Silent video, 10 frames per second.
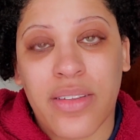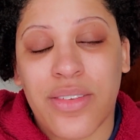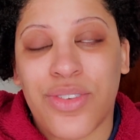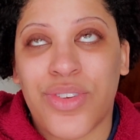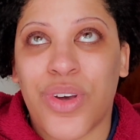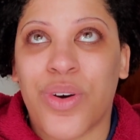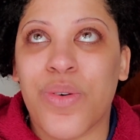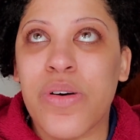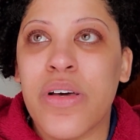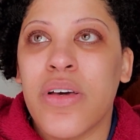
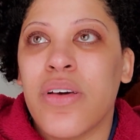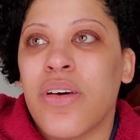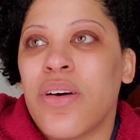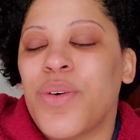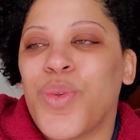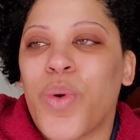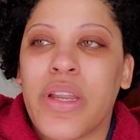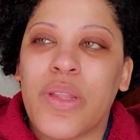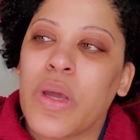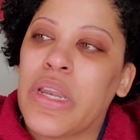So when
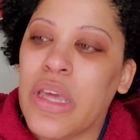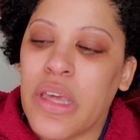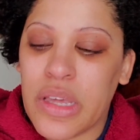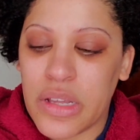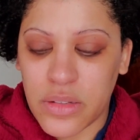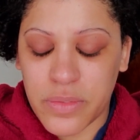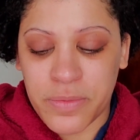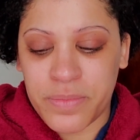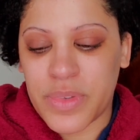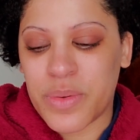2020 hit,
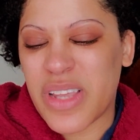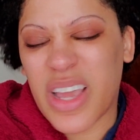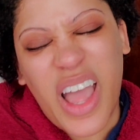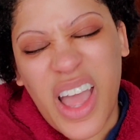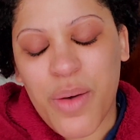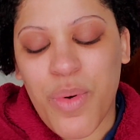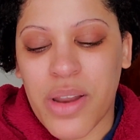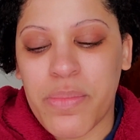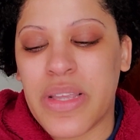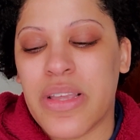I was like, I want
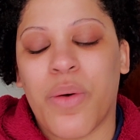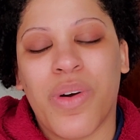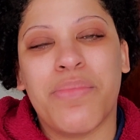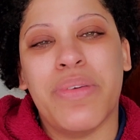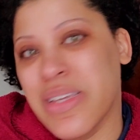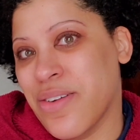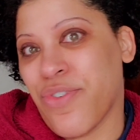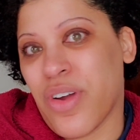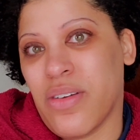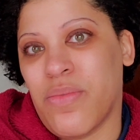to be
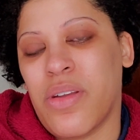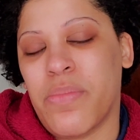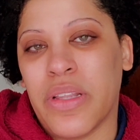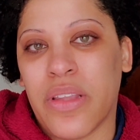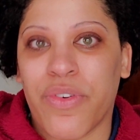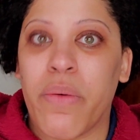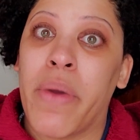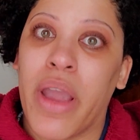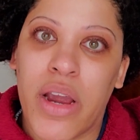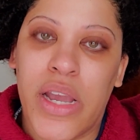different. I want to be a different
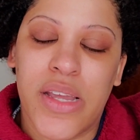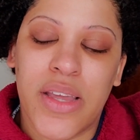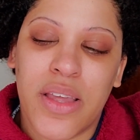parent.